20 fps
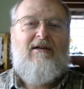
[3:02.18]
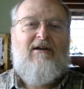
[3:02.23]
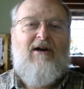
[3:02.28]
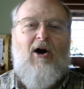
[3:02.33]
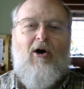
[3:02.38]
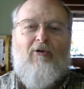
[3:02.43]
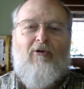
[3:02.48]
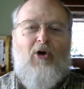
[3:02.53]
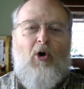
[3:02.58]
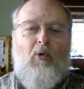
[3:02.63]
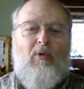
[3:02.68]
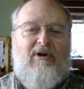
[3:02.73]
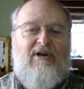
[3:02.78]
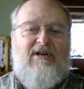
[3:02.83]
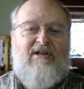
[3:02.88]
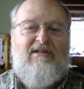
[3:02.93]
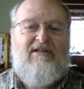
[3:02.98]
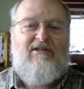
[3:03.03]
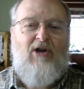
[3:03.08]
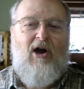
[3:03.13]
although it
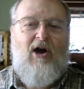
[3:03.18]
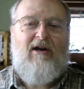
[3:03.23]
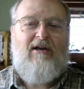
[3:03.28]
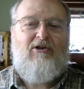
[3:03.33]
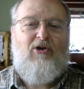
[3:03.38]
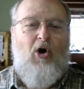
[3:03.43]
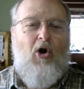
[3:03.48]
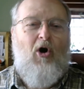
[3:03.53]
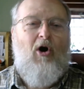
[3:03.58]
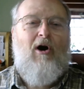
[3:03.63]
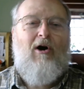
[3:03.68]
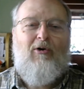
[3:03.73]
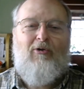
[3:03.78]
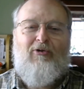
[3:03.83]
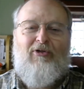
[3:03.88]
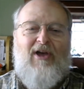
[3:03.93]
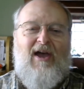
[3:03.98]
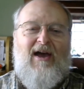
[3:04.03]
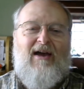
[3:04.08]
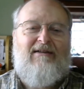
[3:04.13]
is not
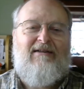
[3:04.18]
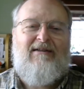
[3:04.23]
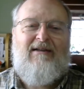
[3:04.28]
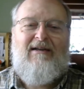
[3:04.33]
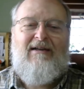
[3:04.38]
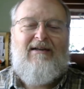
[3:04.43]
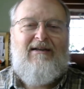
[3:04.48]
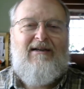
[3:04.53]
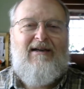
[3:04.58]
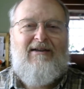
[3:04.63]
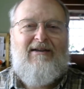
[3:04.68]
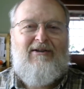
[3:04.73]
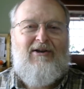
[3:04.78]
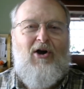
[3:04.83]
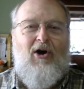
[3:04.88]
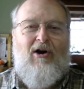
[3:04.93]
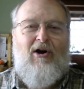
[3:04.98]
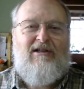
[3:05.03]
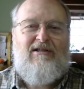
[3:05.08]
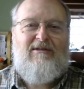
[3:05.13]
called that in the
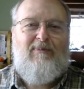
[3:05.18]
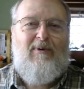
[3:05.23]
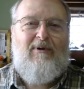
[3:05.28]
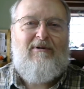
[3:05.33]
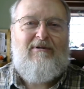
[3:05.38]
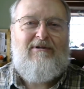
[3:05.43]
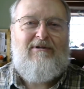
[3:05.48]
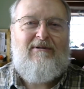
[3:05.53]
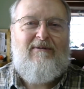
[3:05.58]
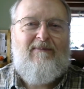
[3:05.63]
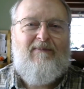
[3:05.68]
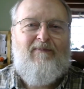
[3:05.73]
Gospels.